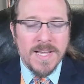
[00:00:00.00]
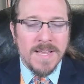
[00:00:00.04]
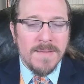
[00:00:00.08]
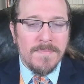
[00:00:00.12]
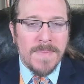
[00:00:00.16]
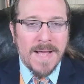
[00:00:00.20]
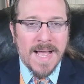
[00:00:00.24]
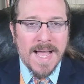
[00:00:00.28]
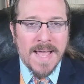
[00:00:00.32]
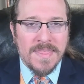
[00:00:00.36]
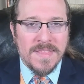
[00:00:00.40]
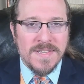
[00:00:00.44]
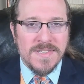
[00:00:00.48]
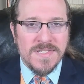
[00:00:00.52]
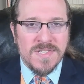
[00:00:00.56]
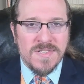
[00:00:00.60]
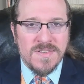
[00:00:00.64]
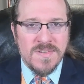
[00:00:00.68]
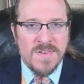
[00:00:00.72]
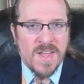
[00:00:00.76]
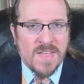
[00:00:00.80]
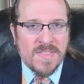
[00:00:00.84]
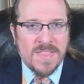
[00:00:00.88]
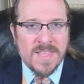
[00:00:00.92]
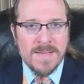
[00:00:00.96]
at math
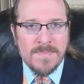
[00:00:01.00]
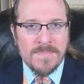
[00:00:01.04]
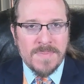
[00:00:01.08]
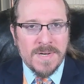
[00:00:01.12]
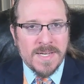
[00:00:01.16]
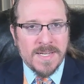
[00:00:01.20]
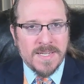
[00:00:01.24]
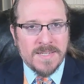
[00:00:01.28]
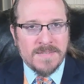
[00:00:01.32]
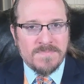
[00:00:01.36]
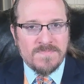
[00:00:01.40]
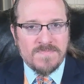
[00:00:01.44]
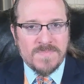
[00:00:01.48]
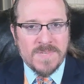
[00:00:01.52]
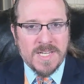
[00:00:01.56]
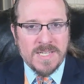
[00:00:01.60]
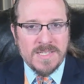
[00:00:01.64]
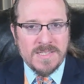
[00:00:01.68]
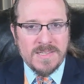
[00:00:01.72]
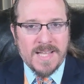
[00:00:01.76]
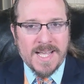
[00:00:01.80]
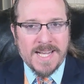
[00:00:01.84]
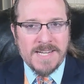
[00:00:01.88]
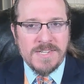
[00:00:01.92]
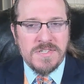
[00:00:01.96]
as nothing but a
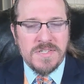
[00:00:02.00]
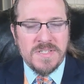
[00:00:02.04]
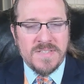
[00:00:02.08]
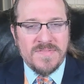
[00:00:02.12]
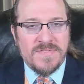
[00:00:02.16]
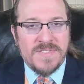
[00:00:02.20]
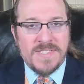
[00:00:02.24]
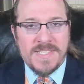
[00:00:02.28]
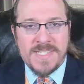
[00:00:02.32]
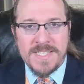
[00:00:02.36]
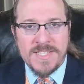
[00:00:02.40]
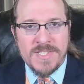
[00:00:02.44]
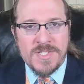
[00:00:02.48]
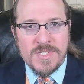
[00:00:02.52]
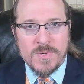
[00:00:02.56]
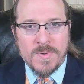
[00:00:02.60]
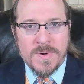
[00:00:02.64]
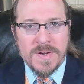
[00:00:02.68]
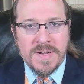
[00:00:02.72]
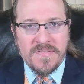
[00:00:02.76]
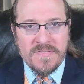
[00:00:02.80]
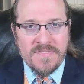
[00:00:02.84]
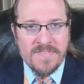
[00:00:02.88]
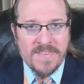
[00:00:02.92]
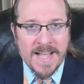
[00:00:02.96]
collection of
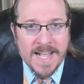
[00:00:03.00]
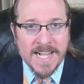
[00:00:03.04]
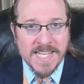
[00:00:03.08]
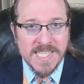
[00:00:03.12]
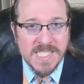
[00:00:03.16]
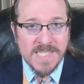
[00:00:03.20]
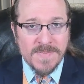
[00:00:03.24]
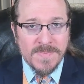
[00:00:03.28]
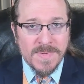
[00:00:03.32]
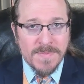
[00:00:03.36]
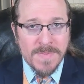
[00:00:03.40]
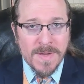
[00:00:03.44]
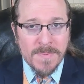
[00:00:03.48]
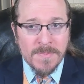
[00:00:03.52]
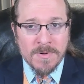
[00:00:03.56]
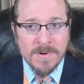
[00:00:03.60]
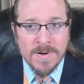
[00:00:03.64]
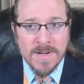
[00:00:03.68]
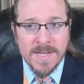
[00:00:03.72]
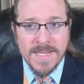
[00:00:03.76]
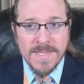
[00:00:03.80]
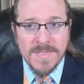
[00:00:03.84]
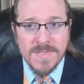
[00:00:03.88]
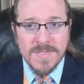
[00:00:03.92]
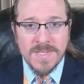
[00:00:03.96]
disjoint facts to be
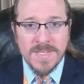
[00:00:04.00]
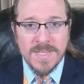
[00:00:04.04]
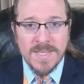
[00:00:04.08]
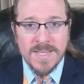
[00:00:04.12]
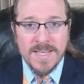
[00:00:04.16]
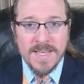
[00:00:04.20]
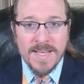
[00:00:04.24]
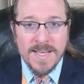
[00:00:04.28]
memorized,